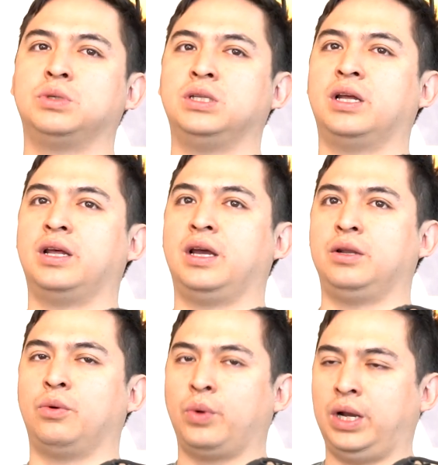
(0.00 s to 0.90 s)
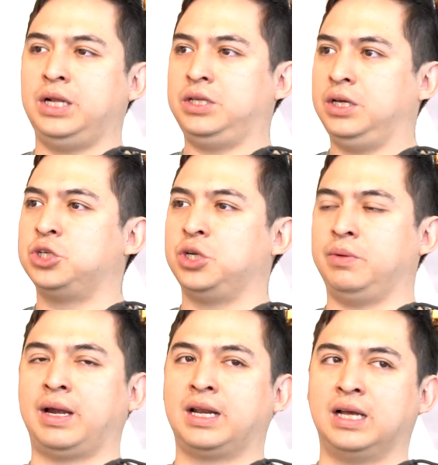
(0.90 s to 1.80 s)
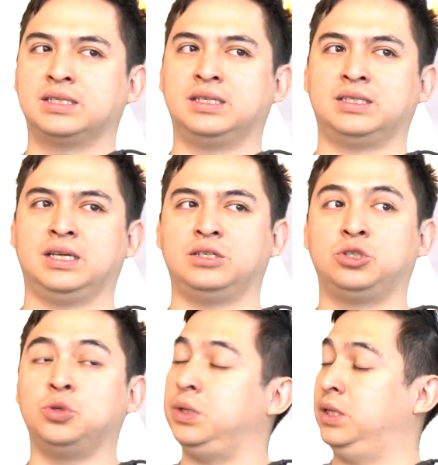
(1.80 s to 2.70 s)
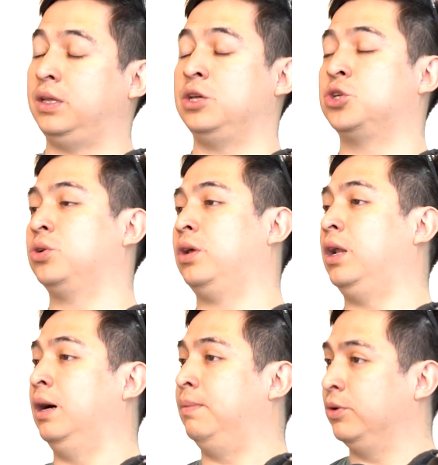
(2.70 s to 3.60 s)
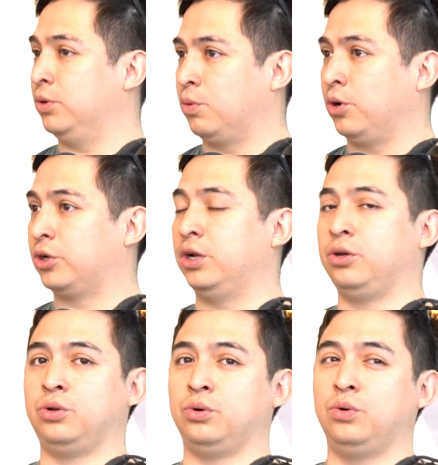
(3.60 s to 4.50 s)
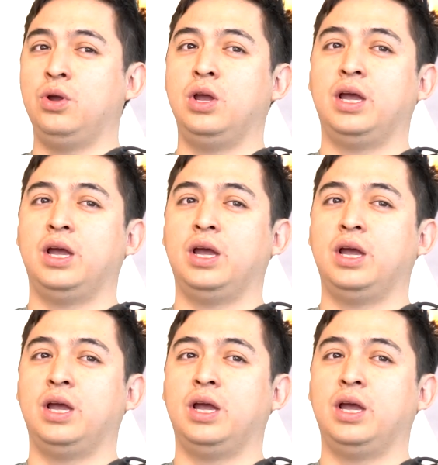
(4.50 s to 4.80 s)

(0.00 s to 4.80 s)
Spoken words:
Something that I really teach in my classes is to be intentional about the work that you do,